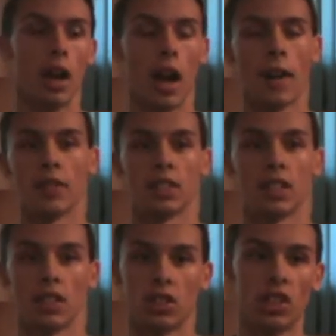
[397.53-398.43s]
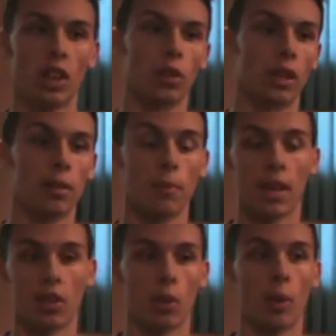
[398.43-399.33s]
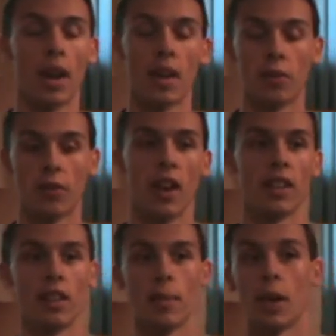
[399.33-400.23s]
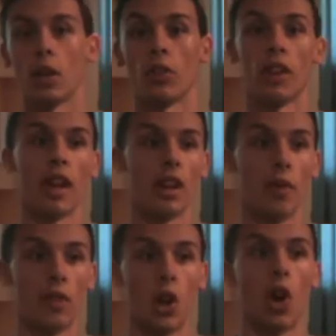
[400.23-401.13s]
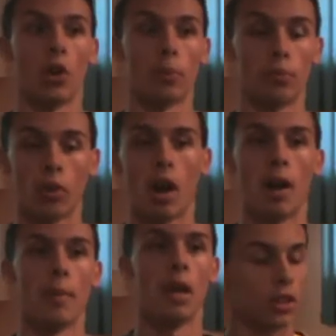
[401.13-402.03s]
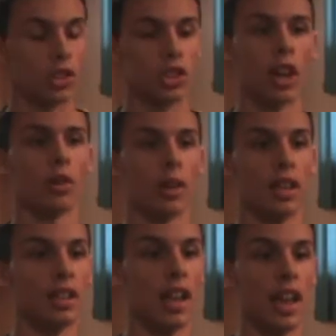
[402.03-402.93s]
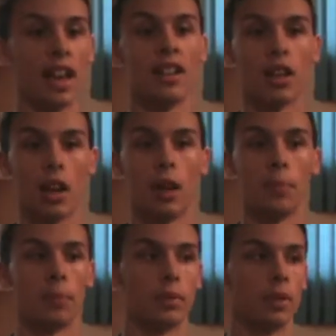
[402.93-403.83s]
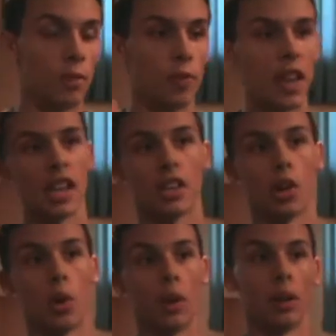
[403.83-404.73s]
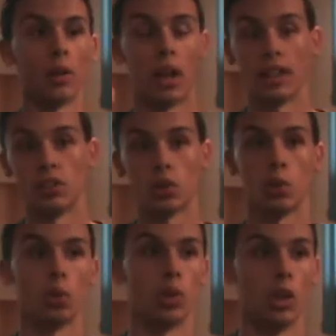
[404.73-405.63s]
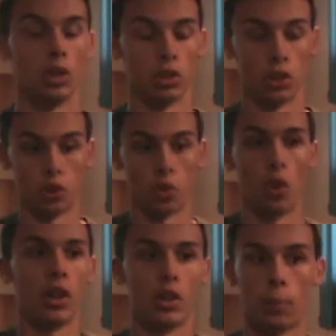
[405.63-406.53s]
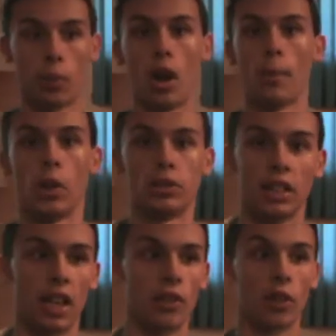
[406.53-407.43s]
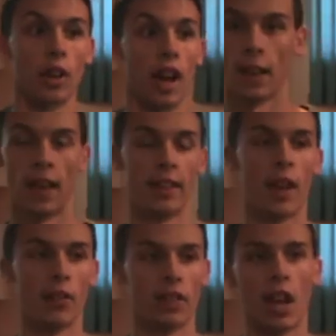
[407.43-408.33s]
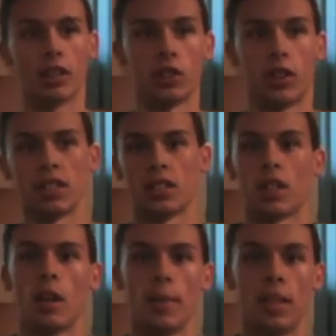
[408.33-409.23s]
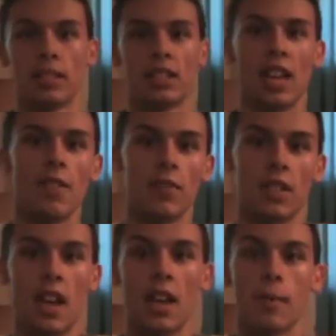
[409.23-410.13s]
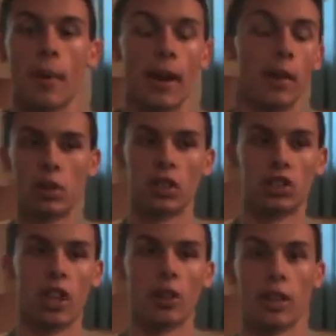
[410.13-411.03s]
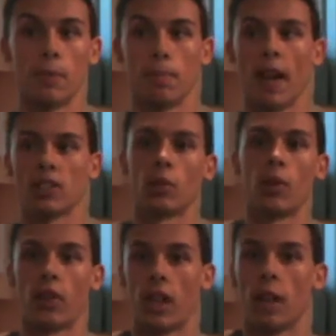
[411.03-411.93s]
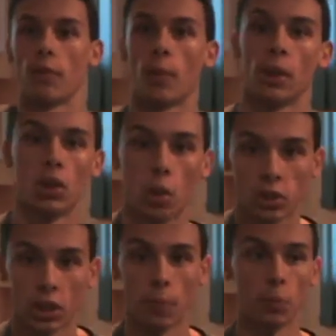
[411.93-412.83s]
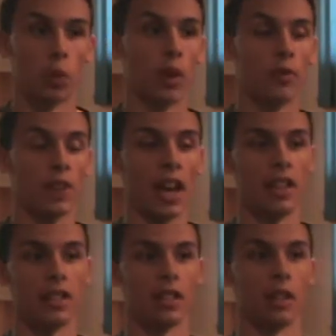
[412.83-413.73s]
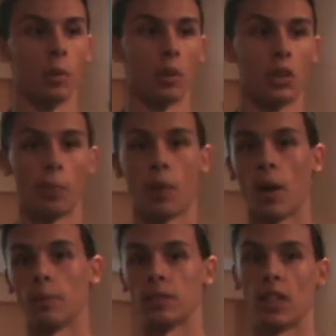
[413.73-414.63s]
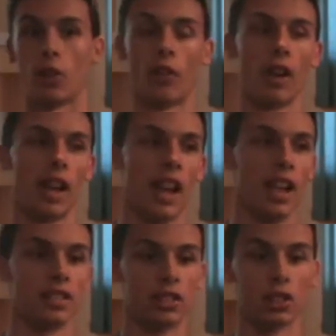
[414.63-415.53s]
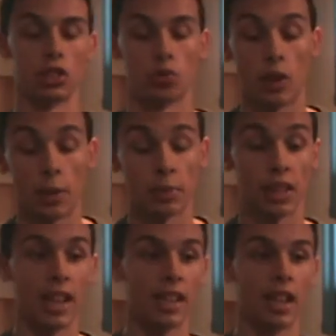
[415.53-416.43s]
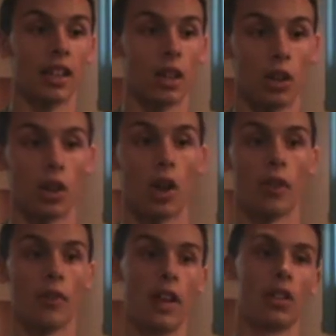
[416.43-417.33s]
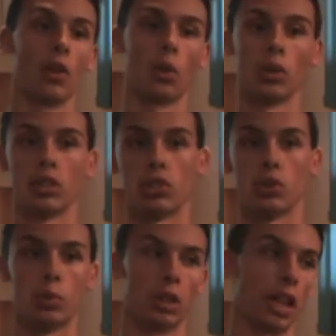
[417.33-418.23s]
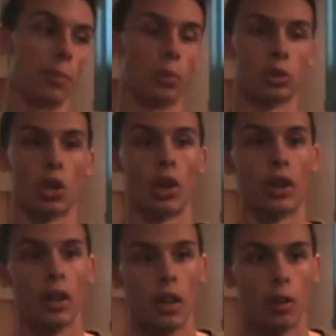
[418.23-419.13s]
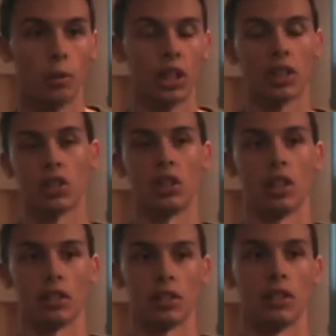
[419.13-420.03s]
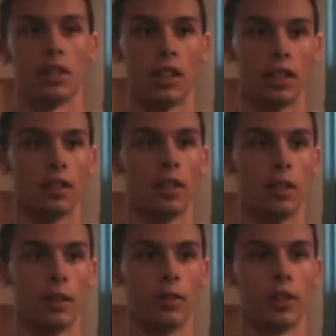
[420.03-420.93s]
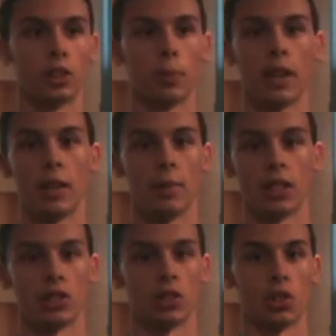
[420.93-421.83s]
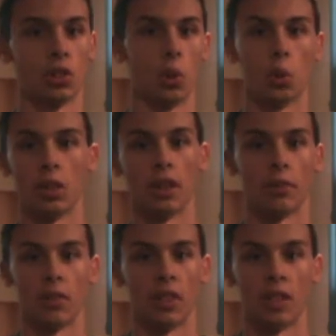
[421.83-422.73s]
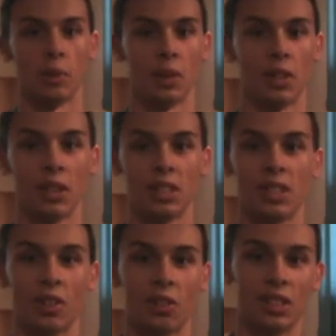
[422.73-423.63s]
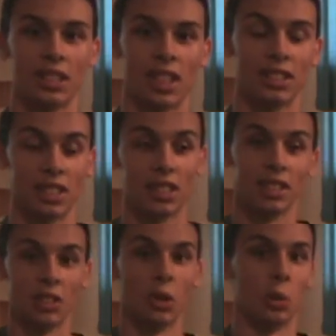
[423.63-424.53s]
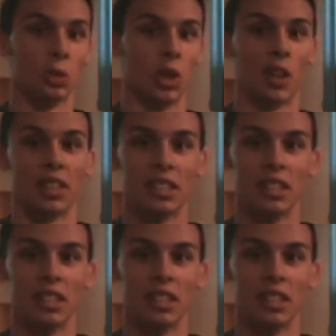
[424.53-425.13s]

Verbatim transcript: Obviously, the Shadowkin make their way and find them, and on the night of the autumn prom, the Shadowkin end up invading Coal Hill High School destroying the prom altogether, and now the Doctor has to come in and save the day by putting the Shadowkin back to where he came from and closing up the rift and dealing with the problems that are at hand, such as Ram's leg getting cut off and the whole issue with April's heart, which actually doesn't get fixed by him. That's a totally different thing within the series as the season goes on.